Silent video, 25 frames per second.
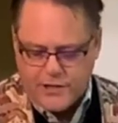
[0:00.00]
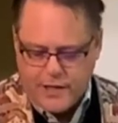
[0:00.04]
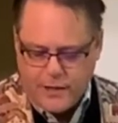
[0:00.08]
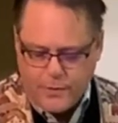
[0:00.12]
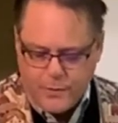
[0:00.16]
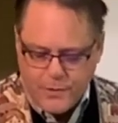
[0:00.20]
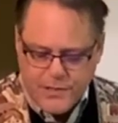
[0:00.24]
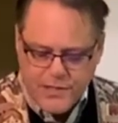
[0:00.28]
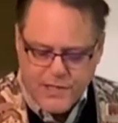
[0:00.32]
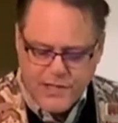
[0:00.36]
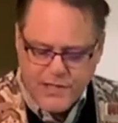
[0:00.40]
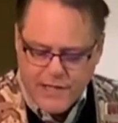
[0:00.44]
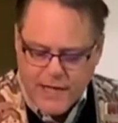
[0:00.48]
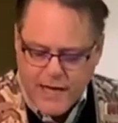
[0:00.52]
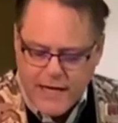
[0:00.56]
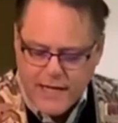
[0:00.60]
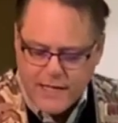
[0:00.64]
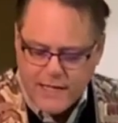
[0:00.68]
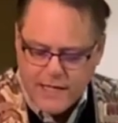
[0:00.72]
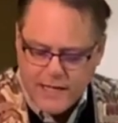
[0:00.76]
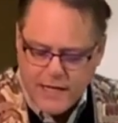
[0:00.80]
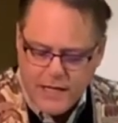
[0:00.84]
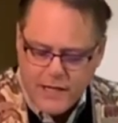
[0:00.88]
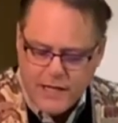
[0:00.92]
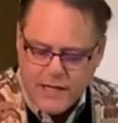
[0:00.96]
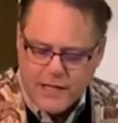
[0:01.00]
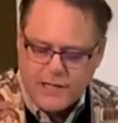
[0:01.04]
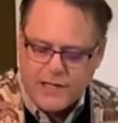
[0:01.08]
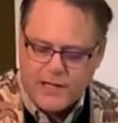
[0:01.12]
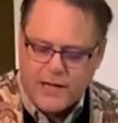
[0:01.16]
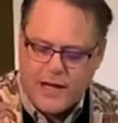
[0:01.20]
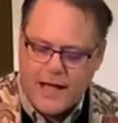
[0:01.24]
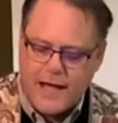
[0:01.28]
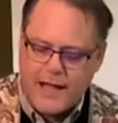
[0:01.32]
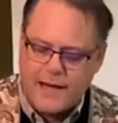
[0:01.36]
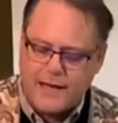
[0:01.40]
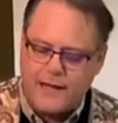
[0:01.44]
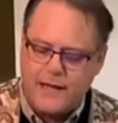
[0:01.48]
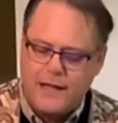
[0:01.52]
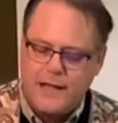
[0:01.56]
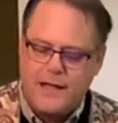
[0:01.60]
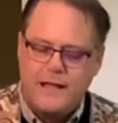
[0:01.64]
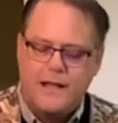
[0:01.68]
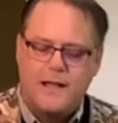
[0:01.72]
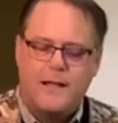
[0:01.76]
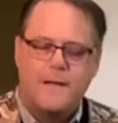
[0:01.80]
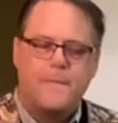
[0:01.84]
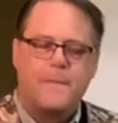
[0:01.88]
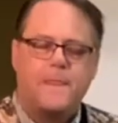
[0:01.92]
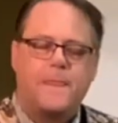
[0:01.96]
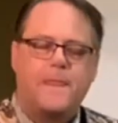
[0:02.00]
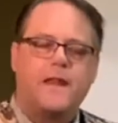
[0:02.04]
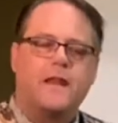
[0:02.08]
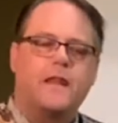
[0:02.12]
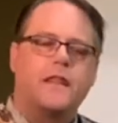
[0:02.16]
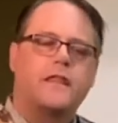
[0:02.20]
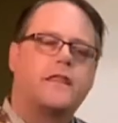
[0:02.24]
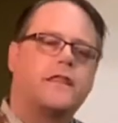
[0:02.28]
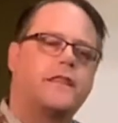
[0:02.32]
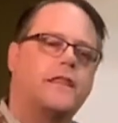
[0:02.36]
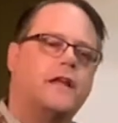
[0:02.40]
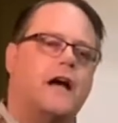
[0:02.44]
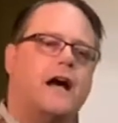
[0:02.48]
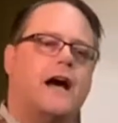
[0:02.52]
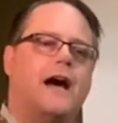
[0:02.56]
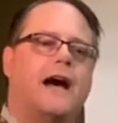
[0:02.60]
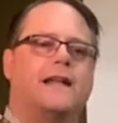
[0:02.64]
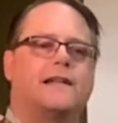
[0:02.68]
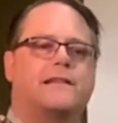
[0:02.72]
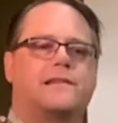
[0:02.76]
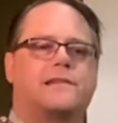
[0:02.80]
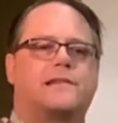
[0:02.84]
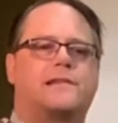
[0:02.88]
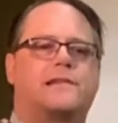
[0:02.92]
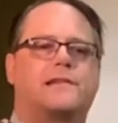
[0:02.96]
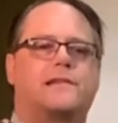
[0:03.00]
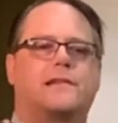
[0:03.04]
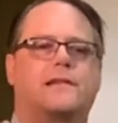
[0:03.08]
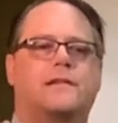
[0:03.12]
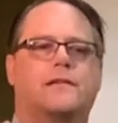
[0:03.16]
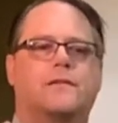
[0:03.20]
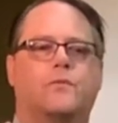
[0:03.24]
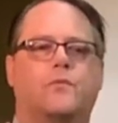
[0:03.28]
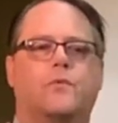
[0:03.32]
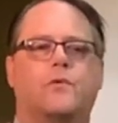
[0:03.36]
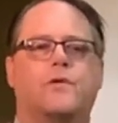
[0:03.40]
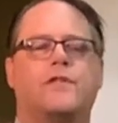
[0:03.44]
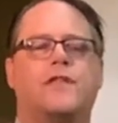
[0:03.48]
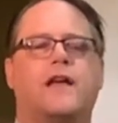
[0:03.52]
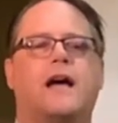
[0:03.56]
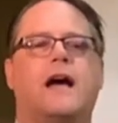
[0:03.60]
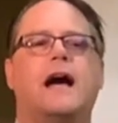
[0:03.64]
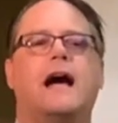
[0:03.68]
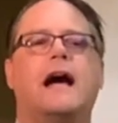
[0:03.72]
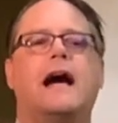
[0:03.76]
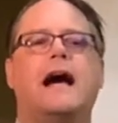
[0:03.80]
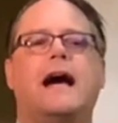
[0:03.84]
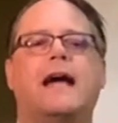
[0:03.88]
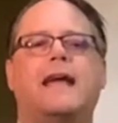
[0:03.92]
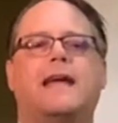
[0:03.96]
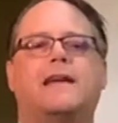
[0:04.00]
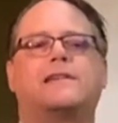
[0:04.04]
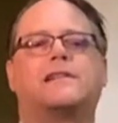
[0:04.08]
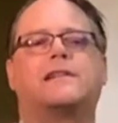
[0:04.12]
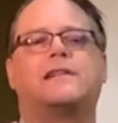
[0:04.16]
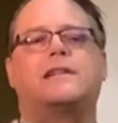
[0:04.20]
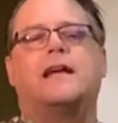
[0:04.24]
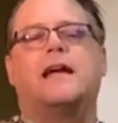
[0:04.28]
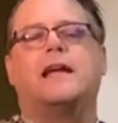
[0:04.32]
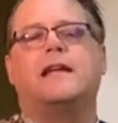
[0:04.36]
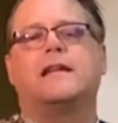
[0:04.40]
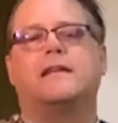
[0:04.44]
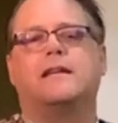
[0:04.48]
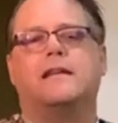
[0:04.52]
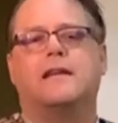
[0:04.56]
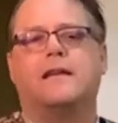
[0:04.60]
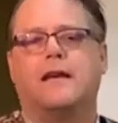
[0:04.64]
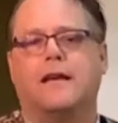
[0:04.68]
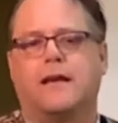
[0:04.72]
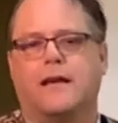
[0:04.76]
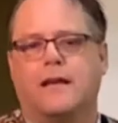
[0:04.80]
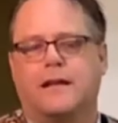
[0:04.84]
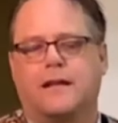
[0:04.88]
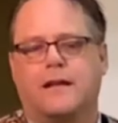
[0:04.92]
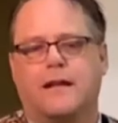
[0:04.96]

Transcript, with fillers: And it was this idea that taught that thoughts were the highest idea.